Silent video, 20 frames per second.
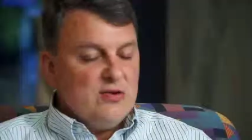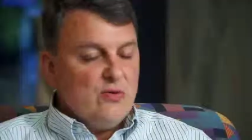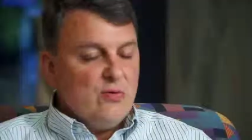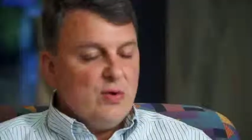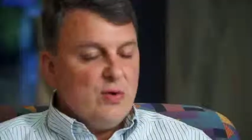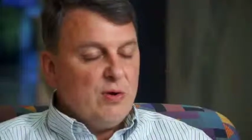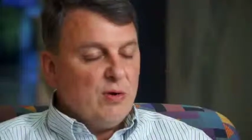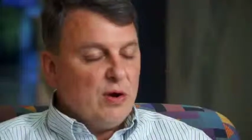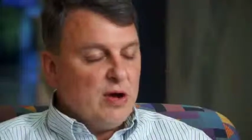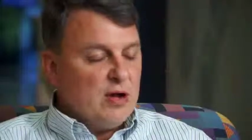
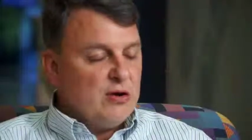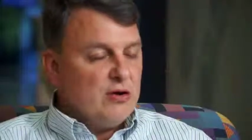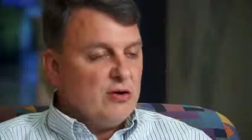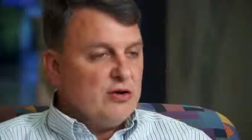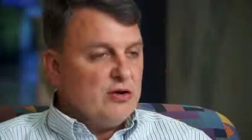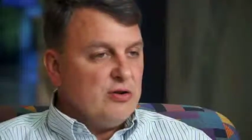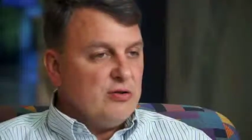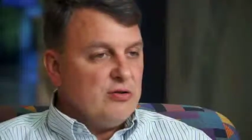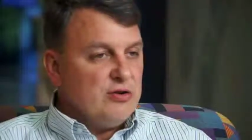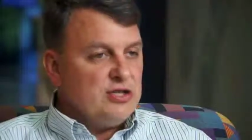We were
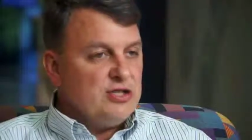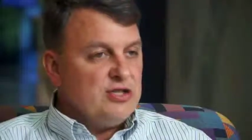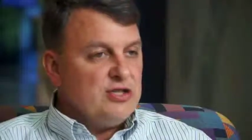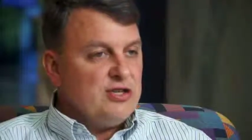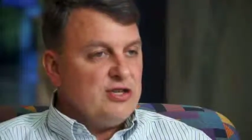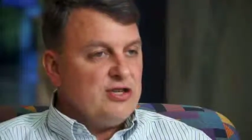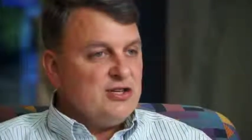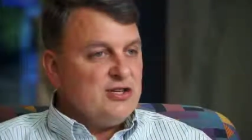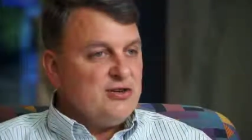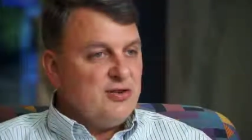introduced
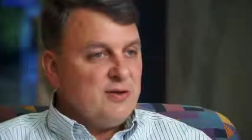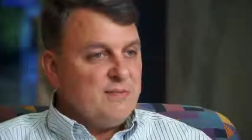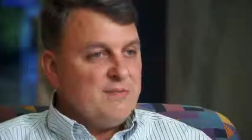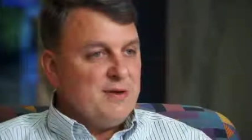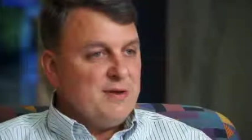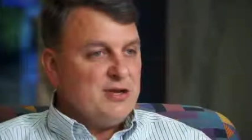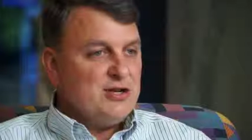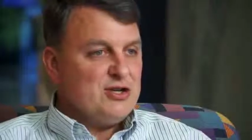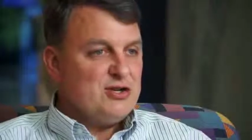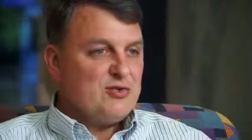to the
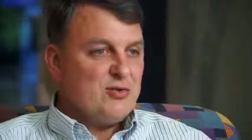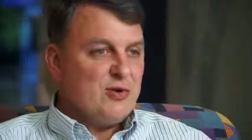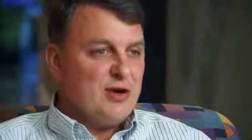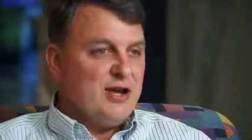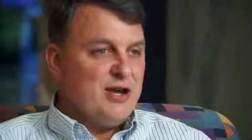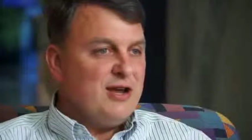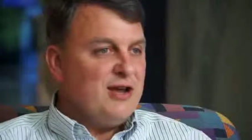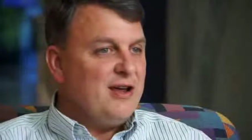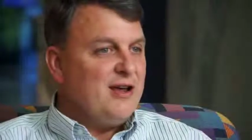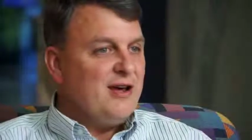
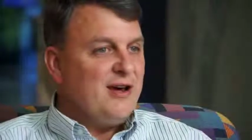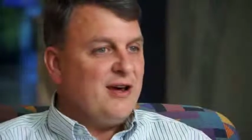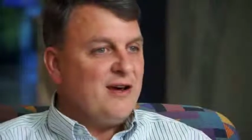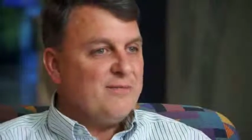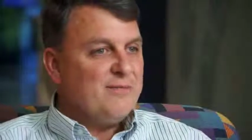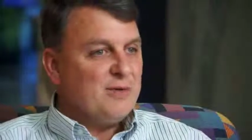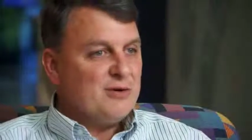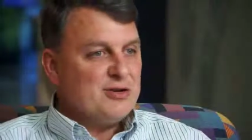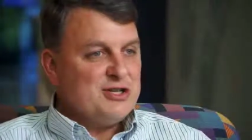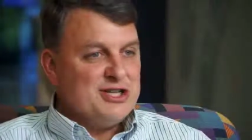ministry of
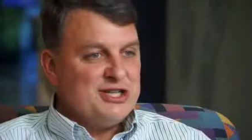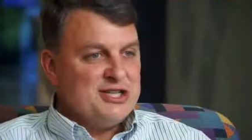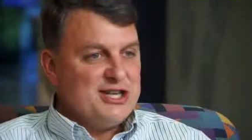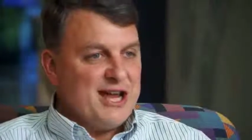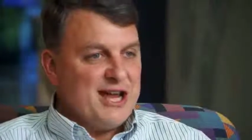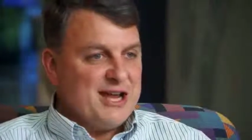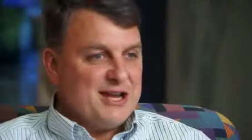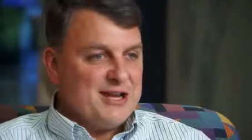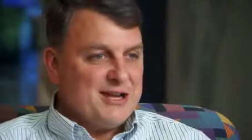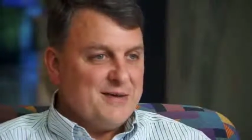Mercy's
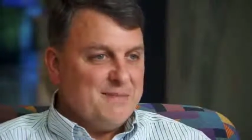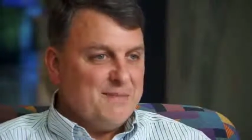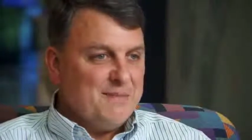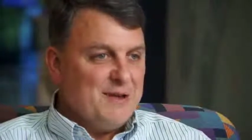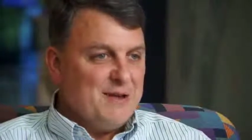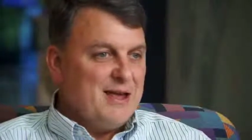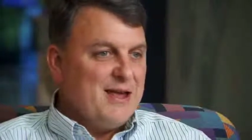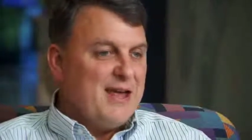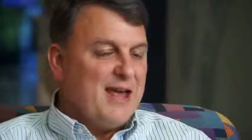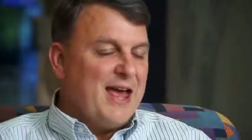Gate.
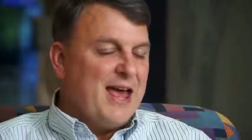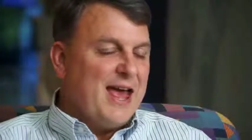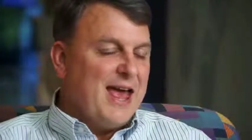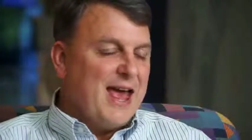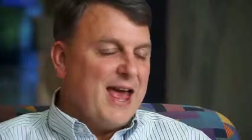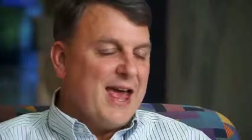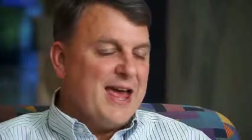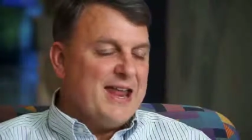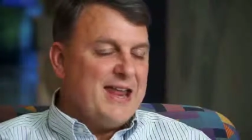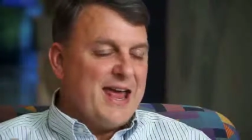
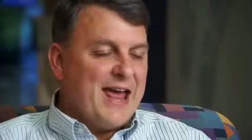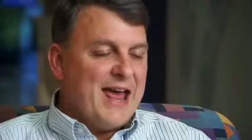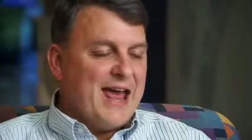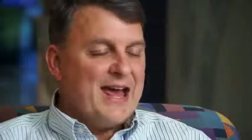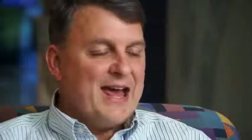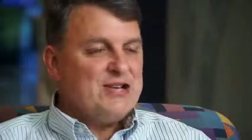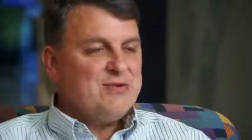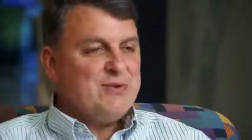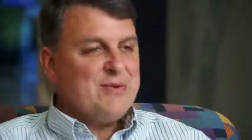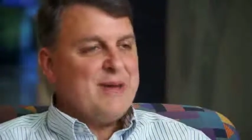And
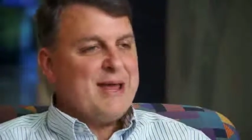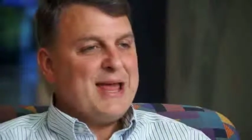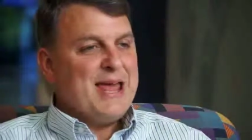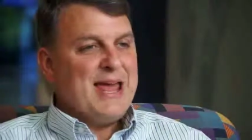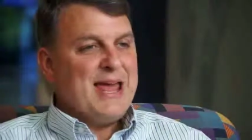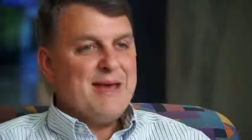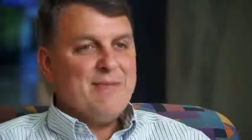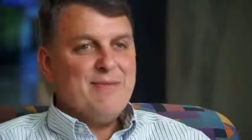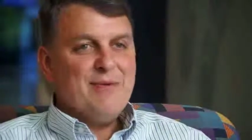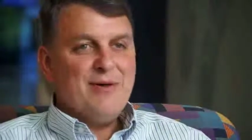as we
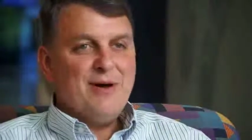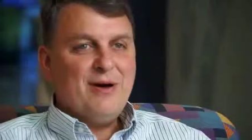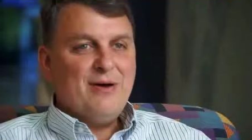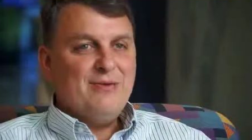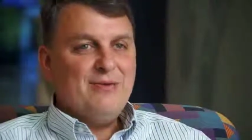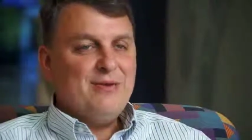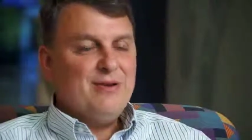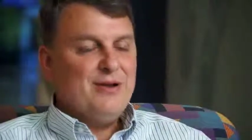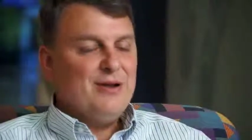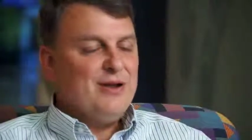became
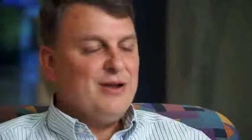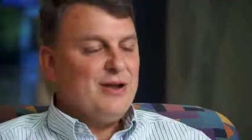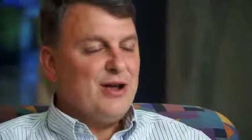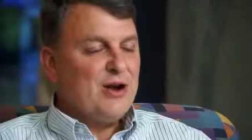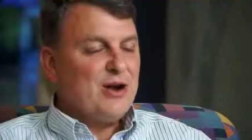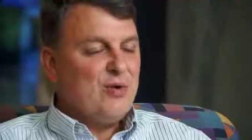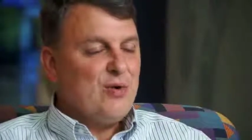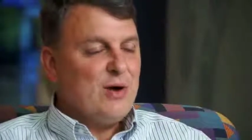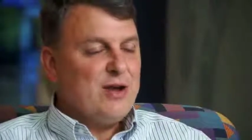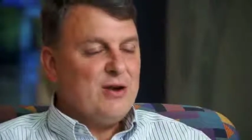
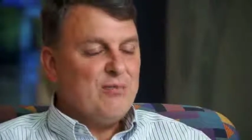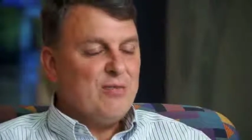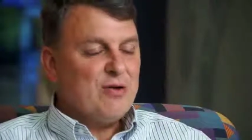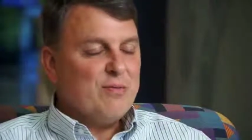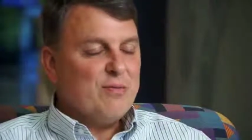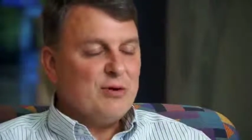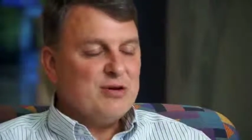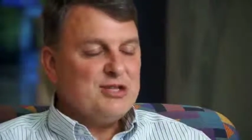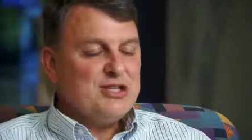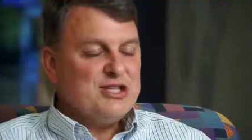acquainted with
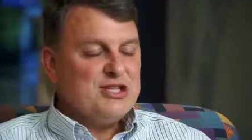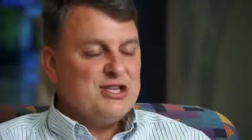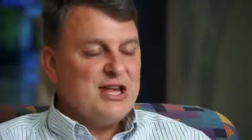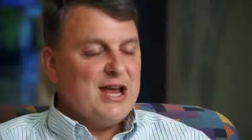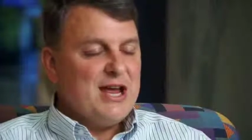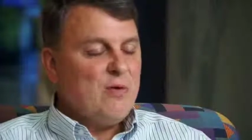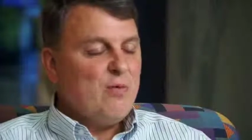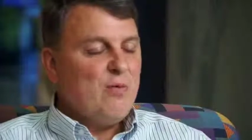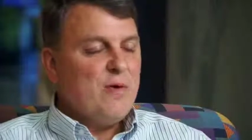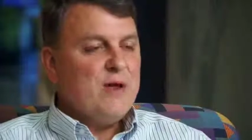Mercy's
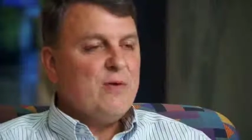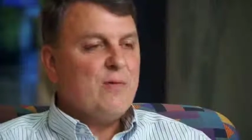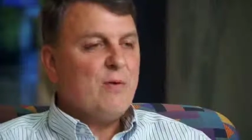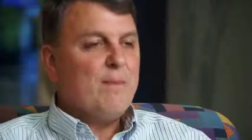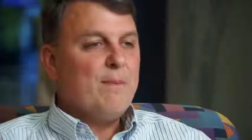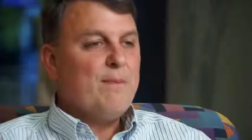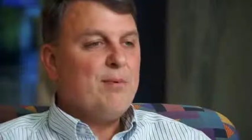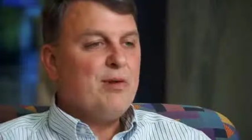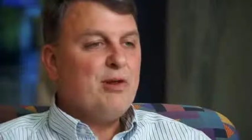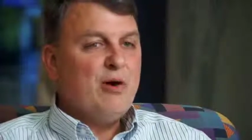Gate, we were
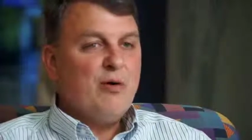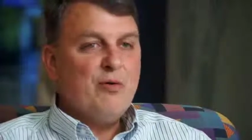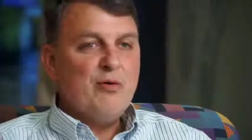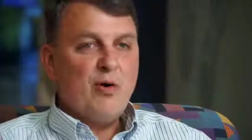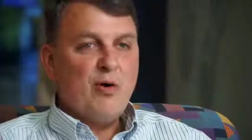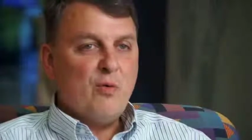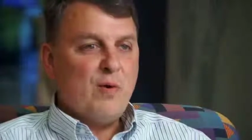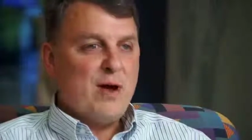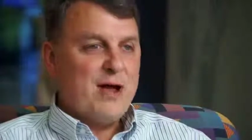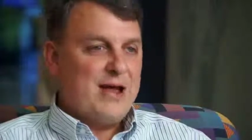blown
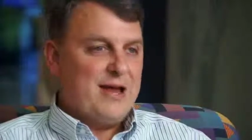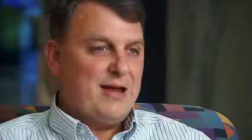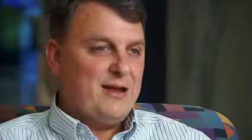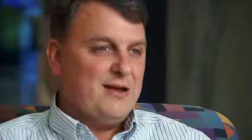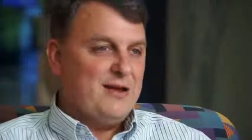away